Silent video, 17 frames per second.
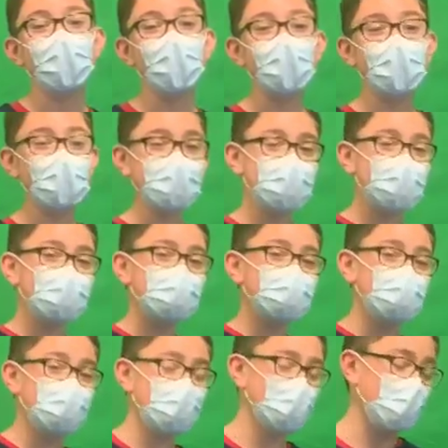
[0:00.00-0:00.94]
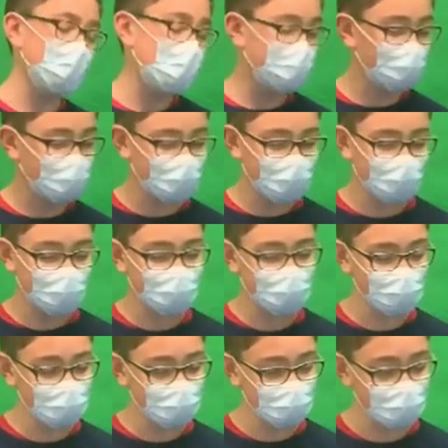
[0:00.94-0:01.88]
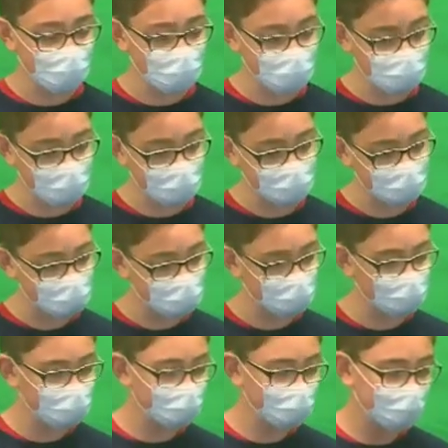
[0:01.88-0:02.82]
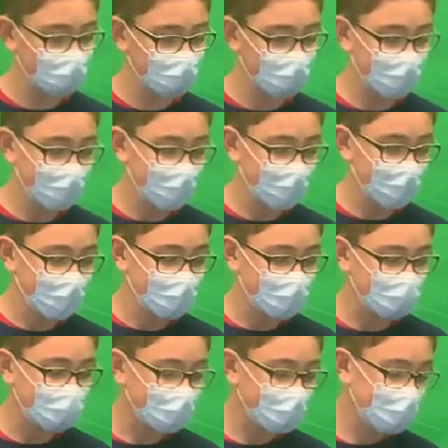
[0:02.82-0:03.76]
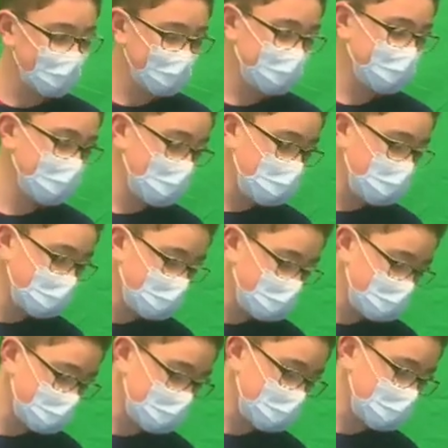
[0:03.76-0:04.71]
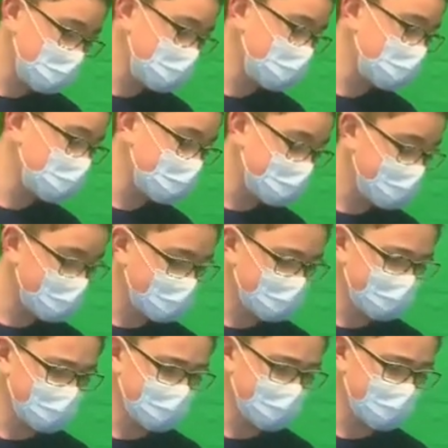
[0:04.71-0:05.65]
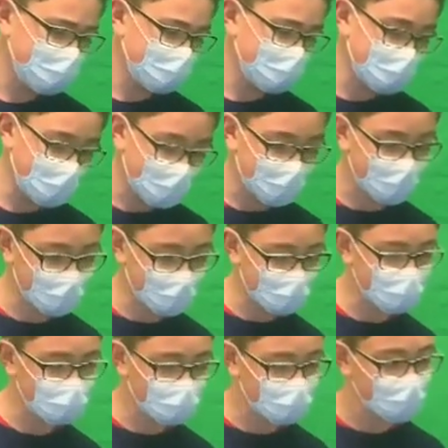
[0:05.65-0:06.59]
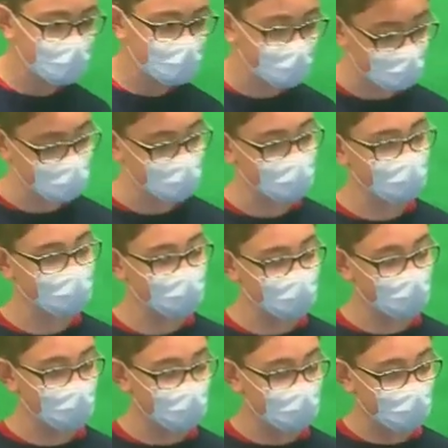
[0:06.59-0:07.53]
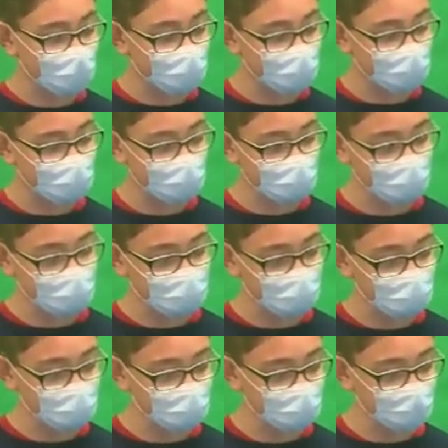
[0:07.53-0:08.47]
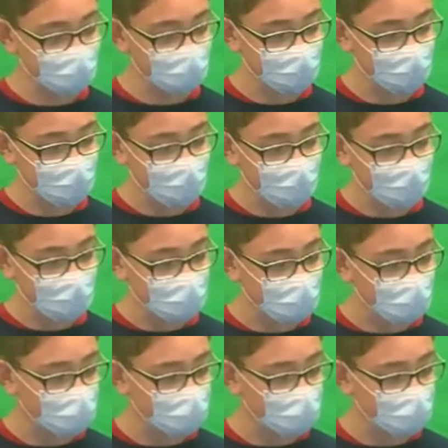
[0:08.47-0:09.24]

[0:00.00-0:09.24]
Hi KUR, I'm Grant with your rotation. A snack stable for four decades, Pringles are now sold in